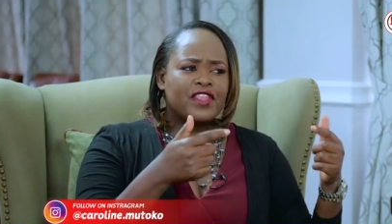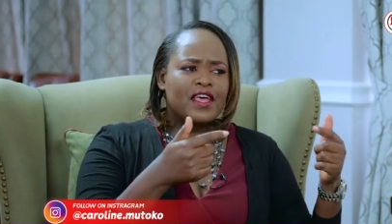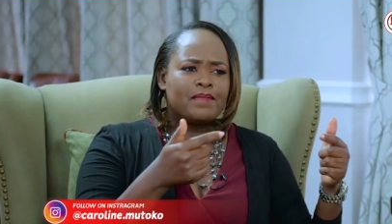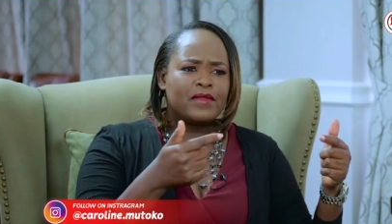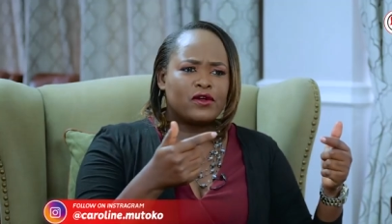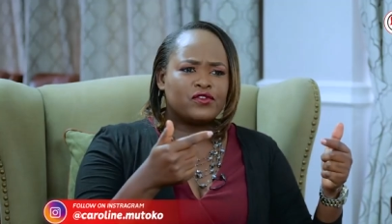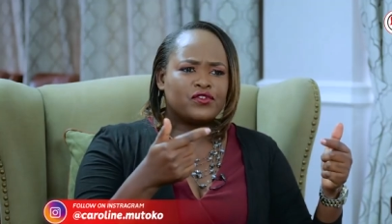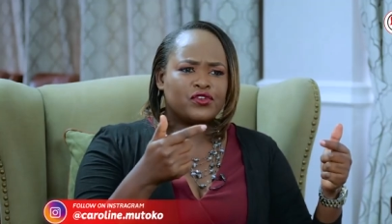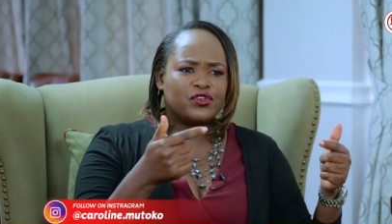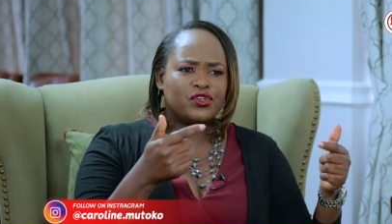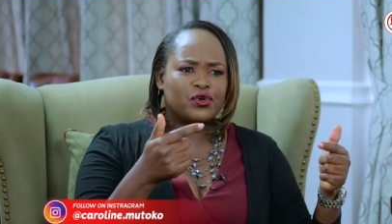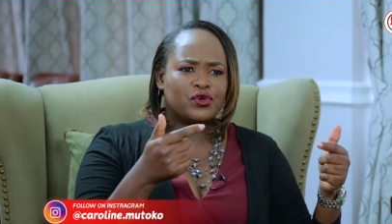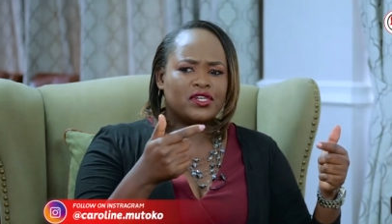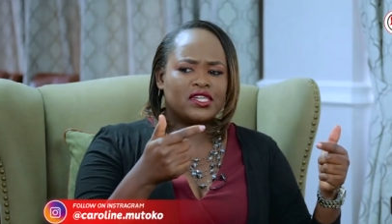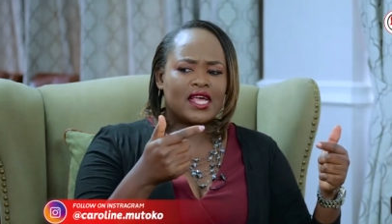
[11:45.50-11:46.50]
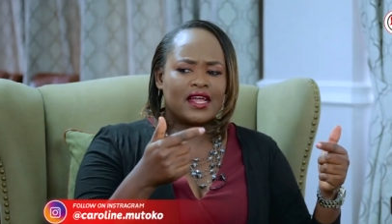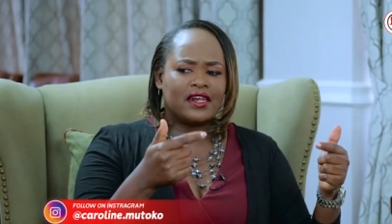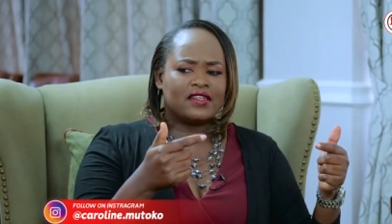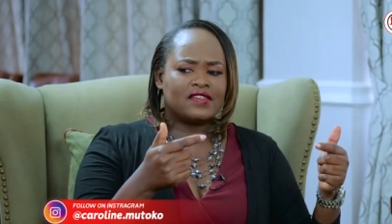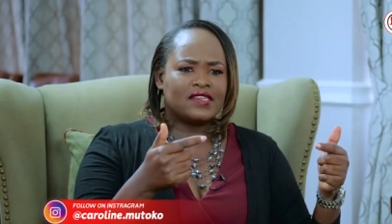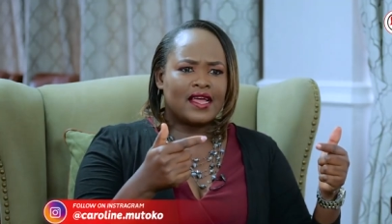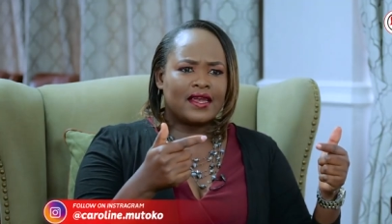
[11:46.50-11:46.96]
for them, they also don't
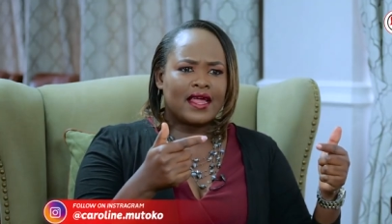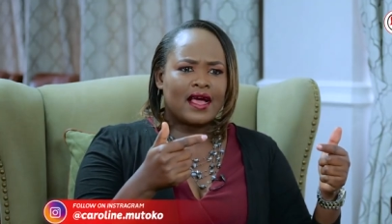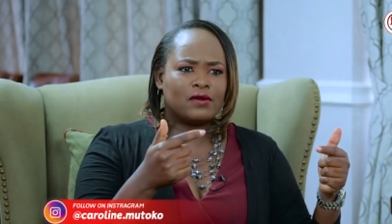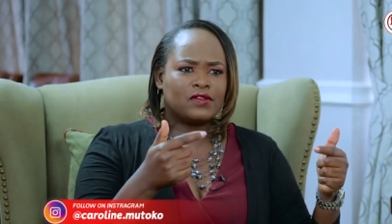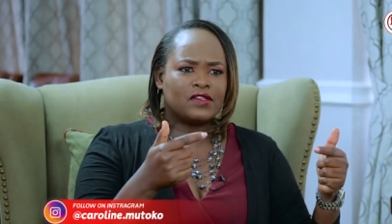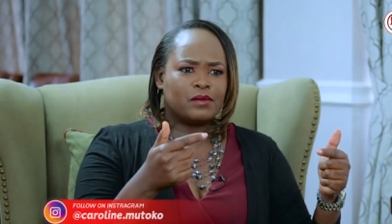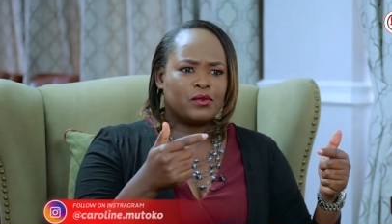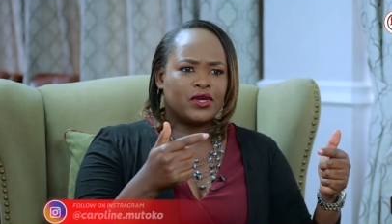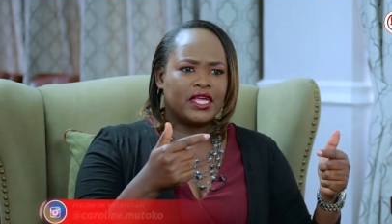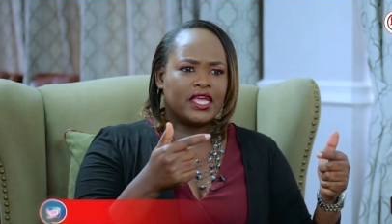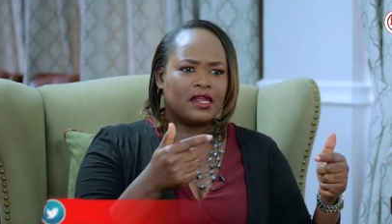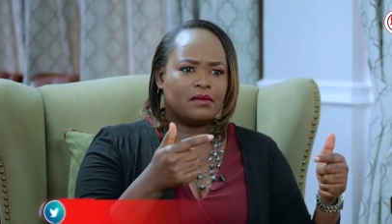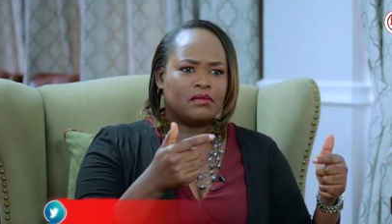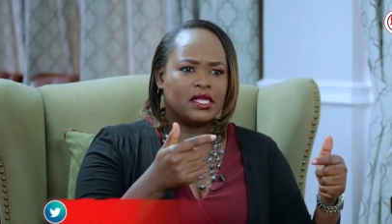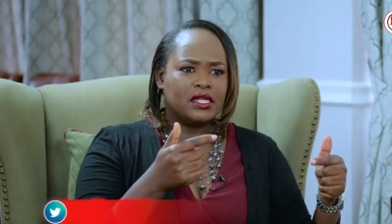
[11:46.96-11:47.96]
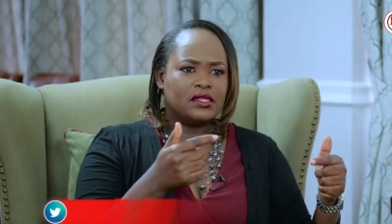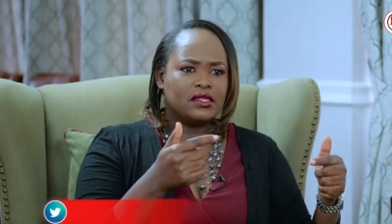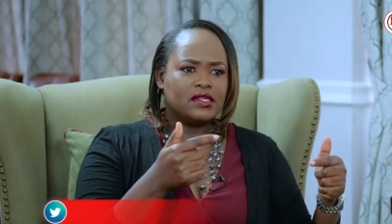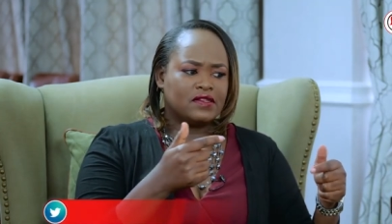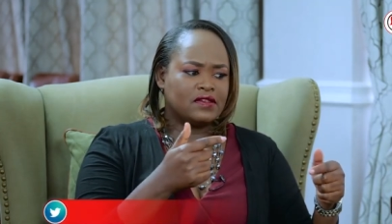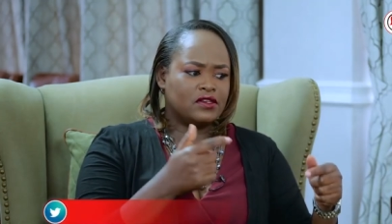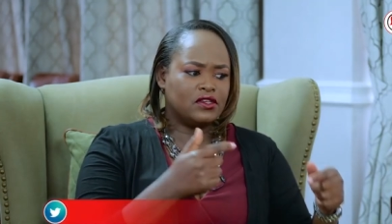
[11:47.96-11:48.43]
understand how somebody can be
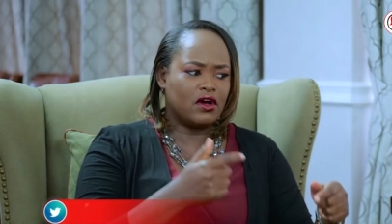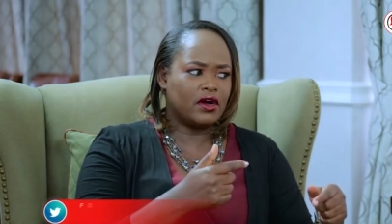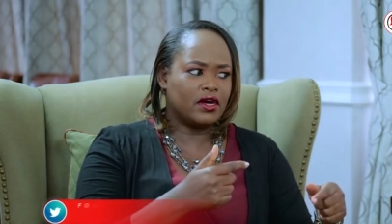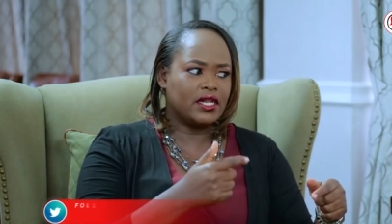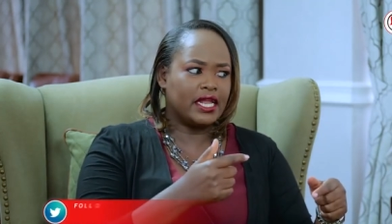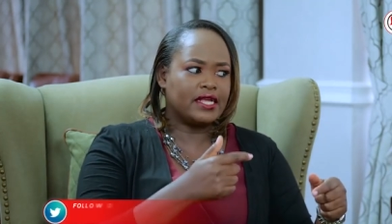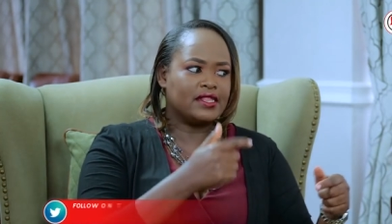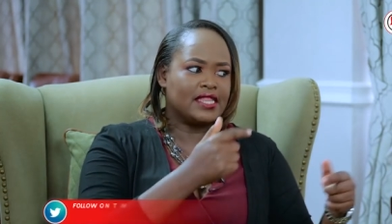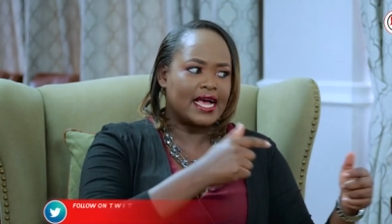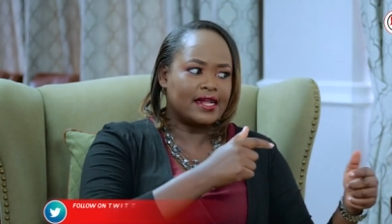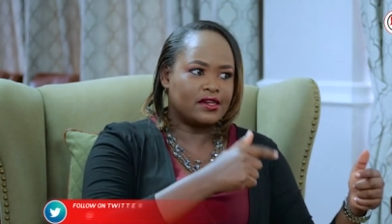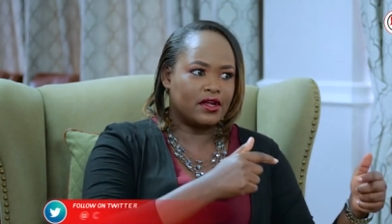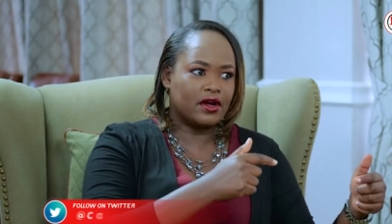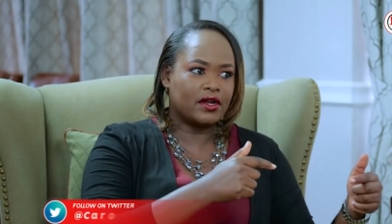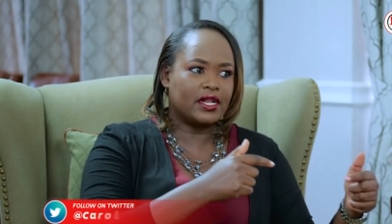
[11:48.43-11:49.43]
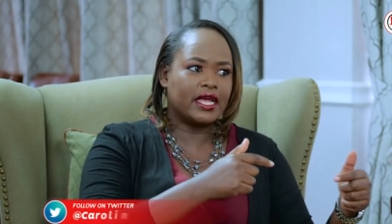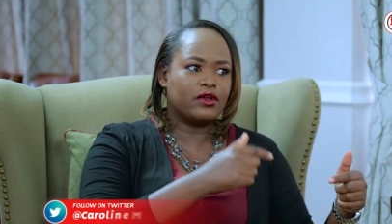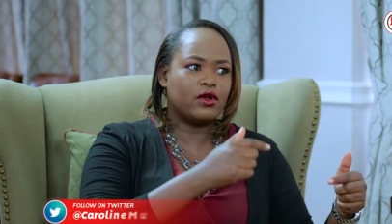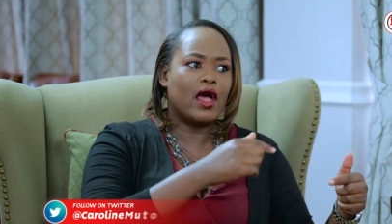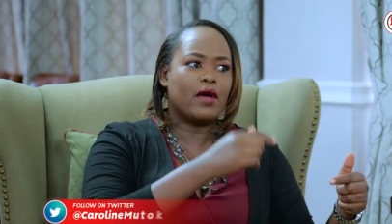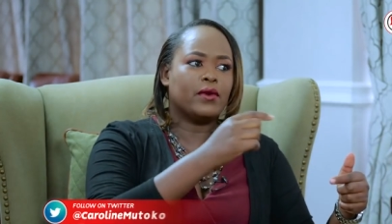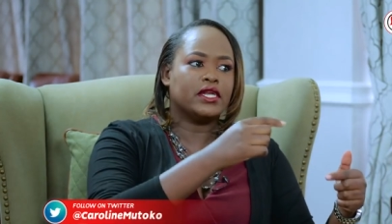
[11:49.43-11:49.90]
this dark, like that dark.
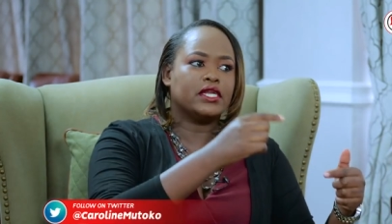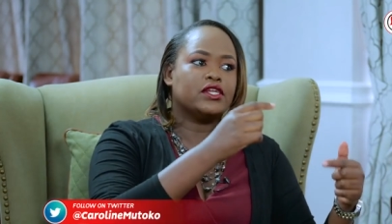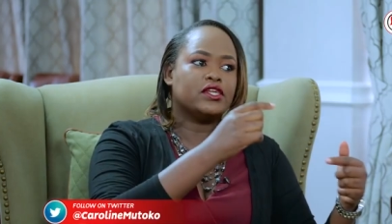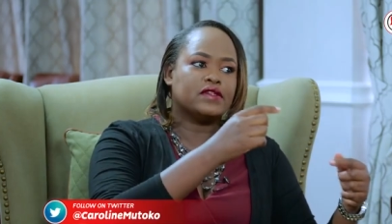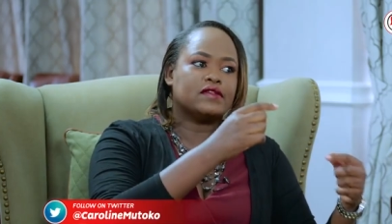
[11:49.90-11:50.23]
Like, no, I want